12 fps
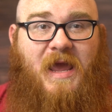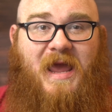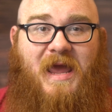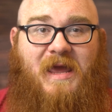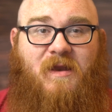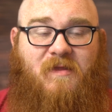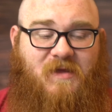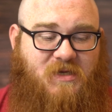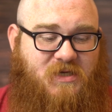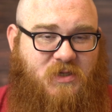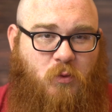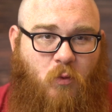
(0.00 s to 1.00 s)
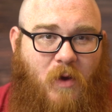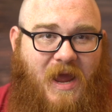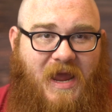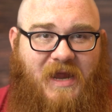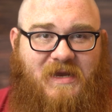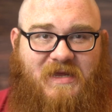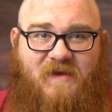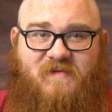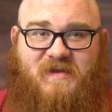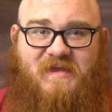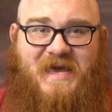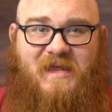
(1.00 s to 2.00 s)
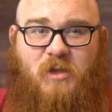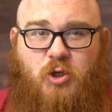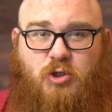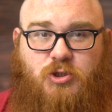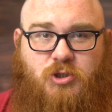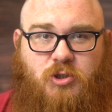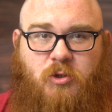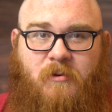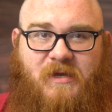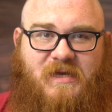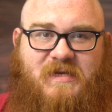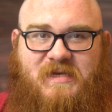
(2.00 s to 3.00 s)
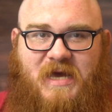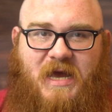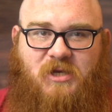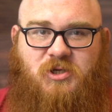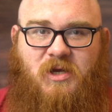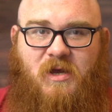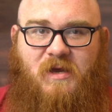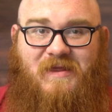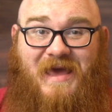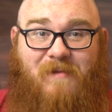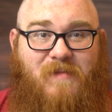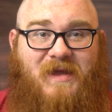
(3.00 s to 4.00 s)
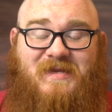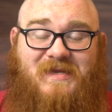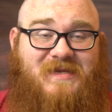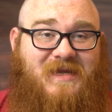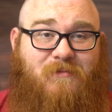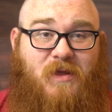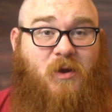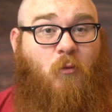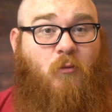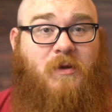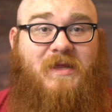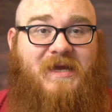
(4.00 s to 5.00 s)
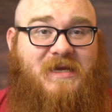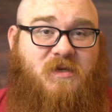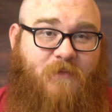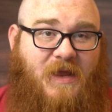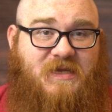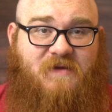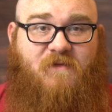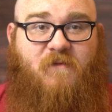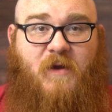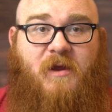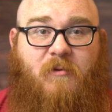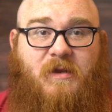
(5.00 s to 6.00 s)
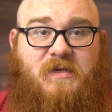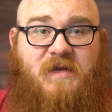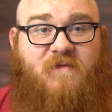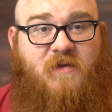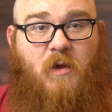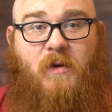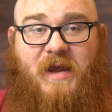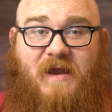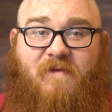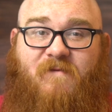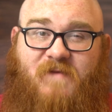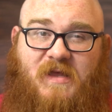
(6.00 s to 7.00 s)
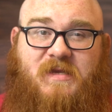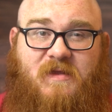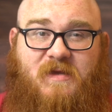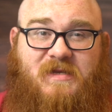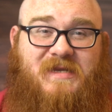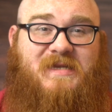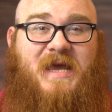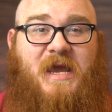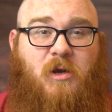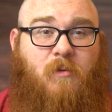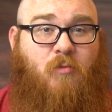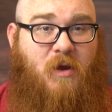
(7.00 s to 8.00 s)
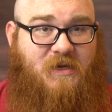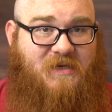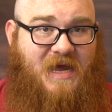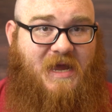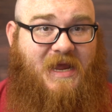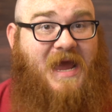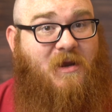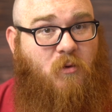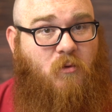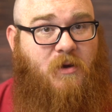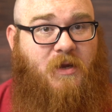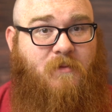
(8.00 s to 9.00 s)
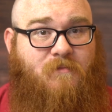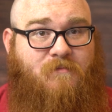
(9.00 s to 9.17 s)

and the suede gives it that luxurious touch that makes this seem like a really expensive fragrance, even though it kind of fits in the designer price tag category.